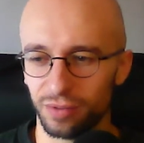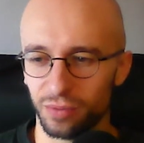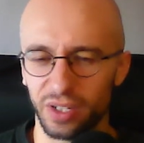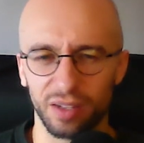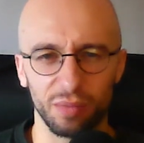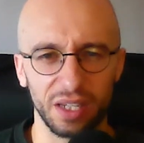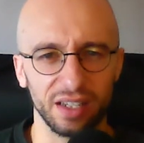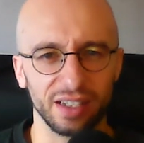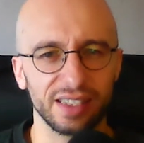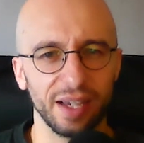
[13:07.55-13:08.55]
we can be
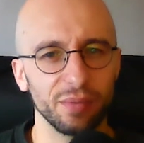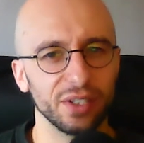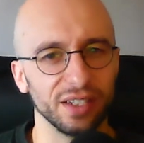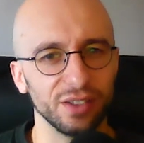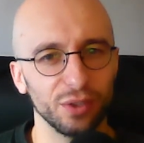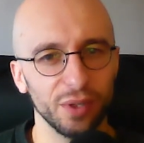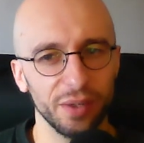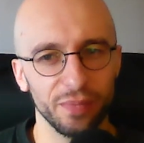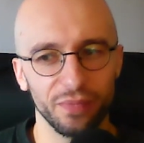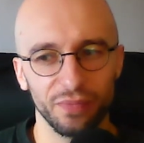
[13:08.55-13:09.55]
accepted into it.